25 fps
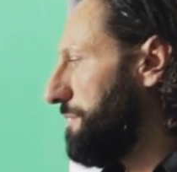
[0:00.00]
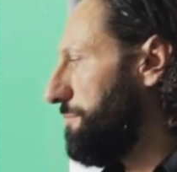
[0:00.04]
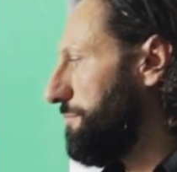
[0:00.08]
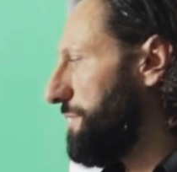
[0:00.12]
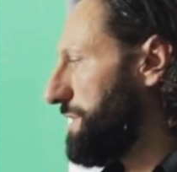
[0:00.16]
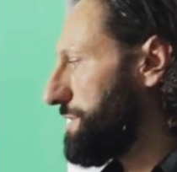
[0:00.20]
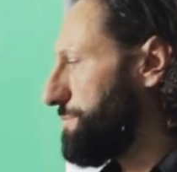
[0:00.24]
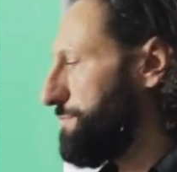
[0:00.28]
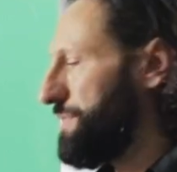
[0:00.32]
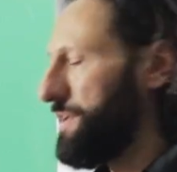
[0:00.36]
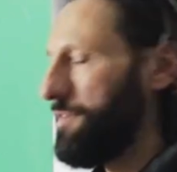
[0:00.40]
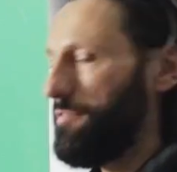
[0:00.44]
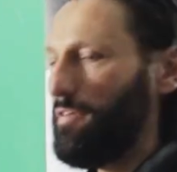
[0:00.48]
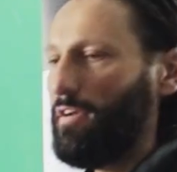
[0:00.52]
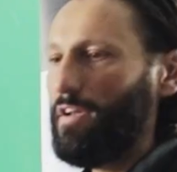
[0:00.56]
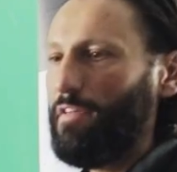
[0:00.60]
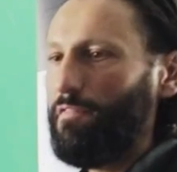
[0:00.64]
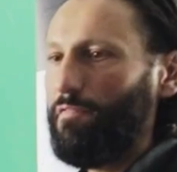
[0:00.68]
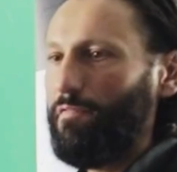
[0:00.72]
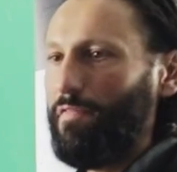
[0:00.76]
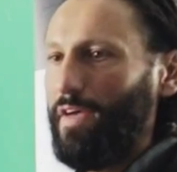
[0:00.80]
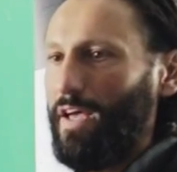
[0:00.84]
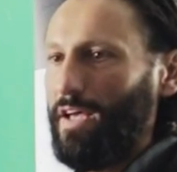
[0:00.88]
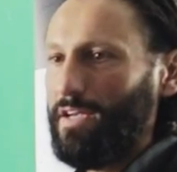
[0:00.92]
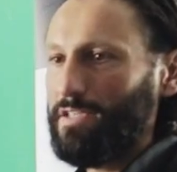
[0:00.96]
must be really
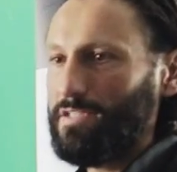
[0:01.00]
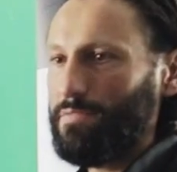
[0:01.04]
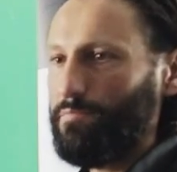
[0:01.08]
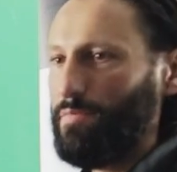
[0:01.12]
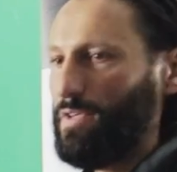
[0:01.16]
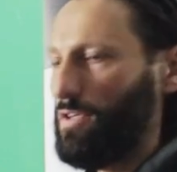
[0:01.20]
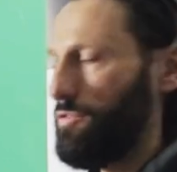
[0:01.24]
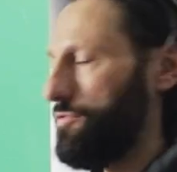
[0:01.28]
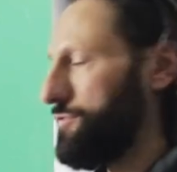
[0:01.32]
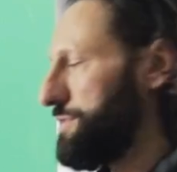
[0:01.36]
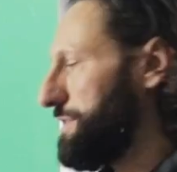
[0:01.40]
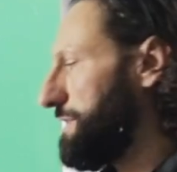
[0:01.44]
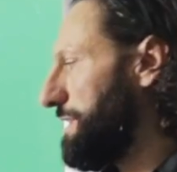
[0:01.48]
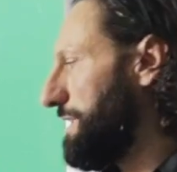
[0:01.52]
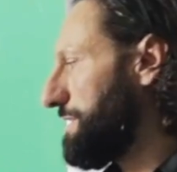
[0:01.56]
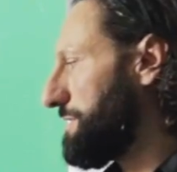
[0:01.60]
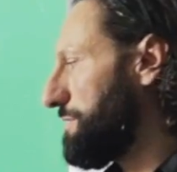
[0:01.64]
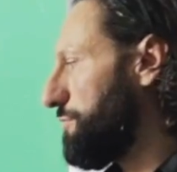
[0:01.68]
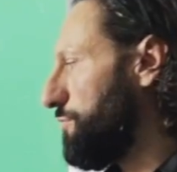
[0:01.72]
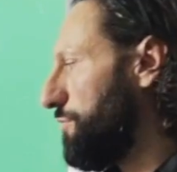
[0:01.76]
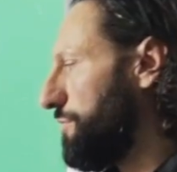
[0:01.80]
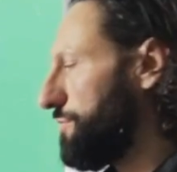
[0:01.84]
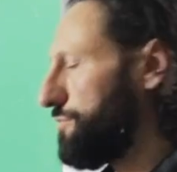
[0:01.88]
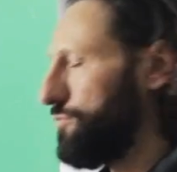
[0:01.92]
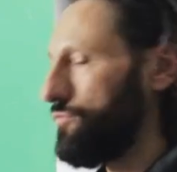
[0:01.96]
fast because he
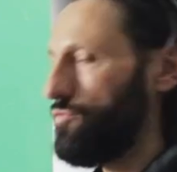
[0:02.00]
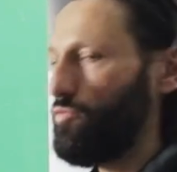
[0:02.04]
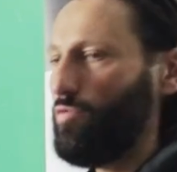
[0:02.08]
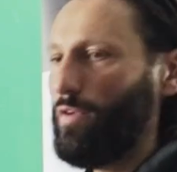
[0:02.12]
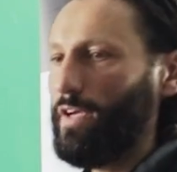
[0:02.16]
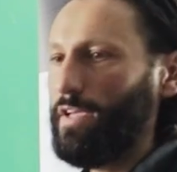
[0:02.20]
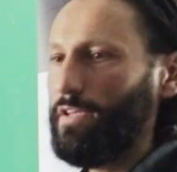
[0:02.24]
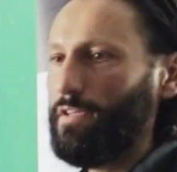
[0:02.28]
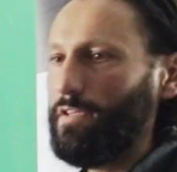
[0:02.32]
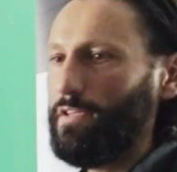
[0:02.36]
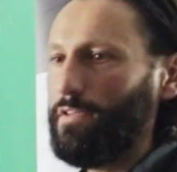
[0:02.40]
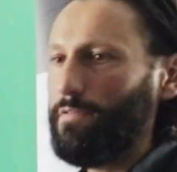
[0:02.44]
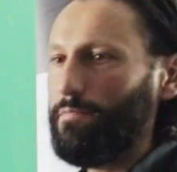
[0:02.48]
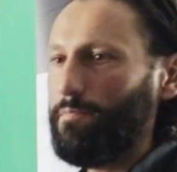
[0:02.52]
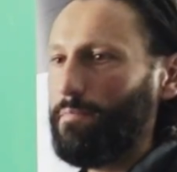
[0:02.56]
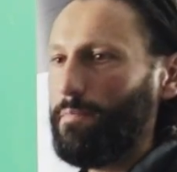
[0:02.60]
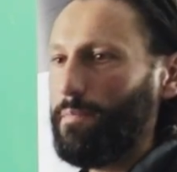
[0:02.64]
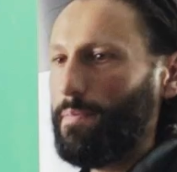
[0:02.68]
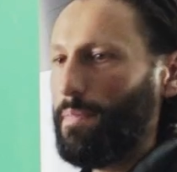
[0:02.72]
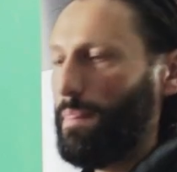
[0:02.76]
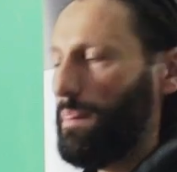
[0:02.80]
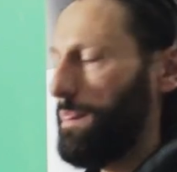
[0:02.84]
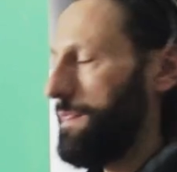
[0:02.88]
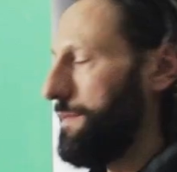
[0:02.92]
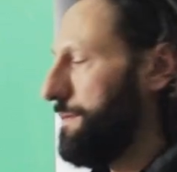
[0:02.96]
doesn't want to do
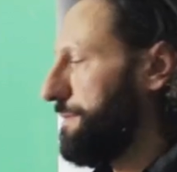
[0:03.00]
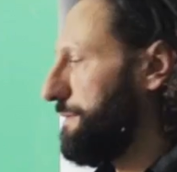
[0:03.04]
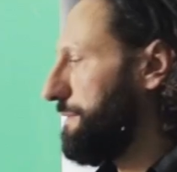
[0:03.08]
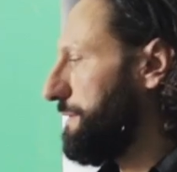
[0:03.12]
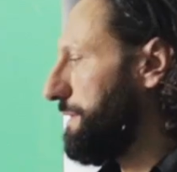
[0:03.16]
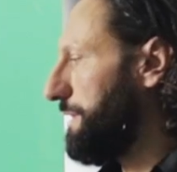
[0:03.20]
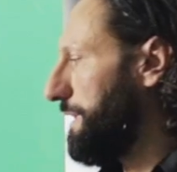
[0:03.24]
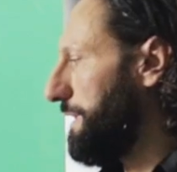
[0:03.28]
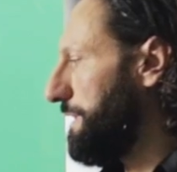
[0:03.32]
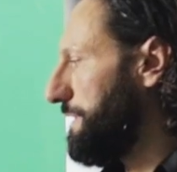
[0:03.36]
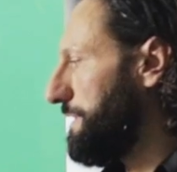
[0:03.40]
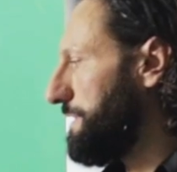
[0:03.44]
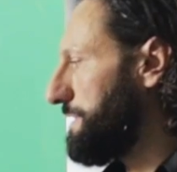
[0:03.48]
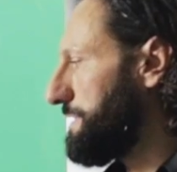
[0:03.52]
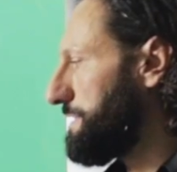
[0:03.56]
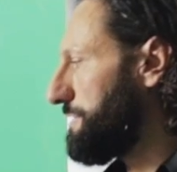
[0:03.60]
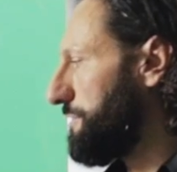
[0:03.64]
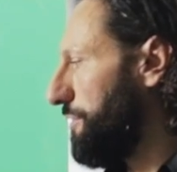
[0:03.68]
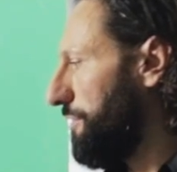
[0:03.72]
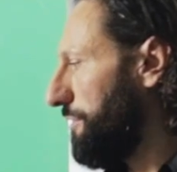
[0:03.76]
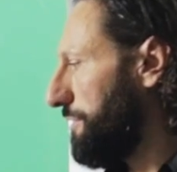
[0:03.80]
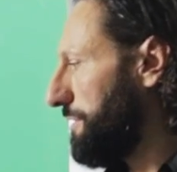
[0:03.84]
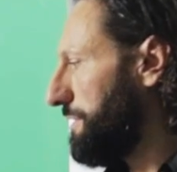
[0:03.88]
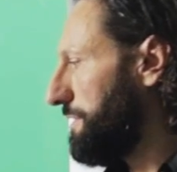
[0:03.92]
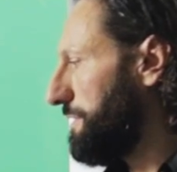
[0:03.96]
any
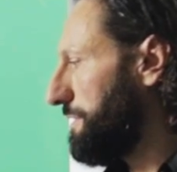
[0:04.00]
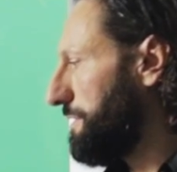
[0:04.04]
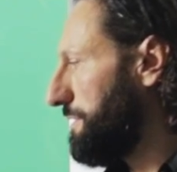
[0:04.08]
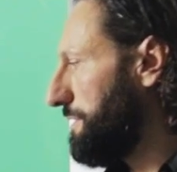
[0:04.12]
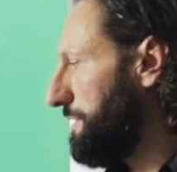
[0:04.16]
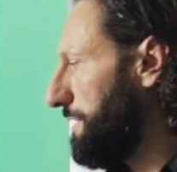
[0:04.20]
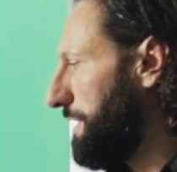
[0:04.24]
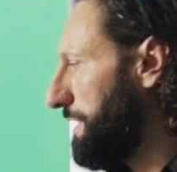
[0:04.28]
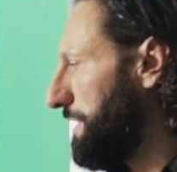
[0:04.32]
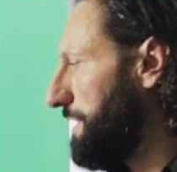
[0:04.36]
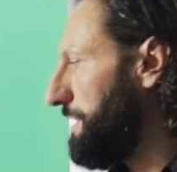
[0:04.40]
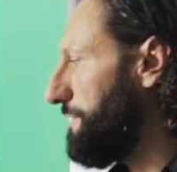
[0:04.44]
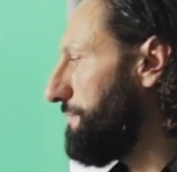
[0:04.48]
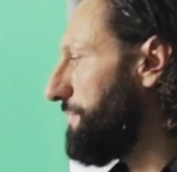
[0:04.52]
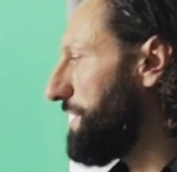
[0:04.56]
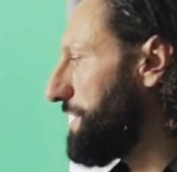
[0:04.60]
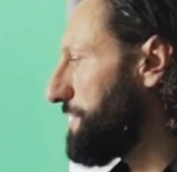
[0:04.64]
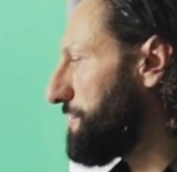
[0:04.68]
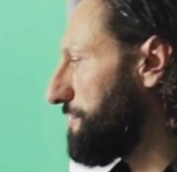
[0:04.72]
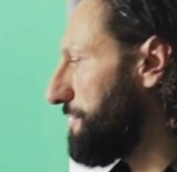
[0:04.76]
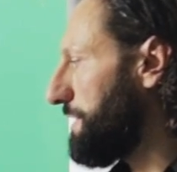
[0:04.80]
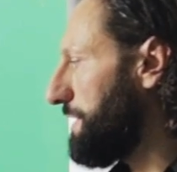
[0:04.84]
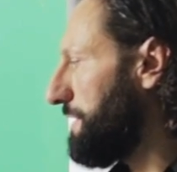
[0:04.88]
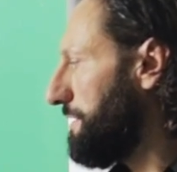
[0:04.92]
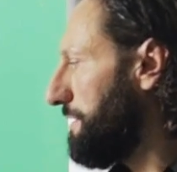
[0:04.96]
stock, any
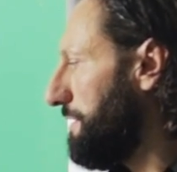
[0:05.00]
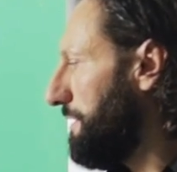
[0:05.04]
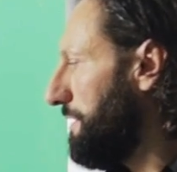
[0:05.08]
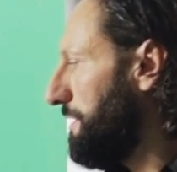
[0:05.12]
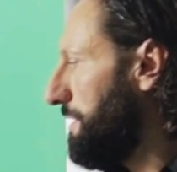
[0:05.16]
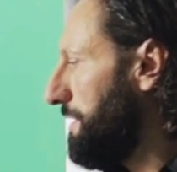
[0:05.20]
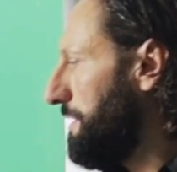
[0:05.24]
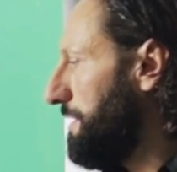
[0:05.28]
inventory,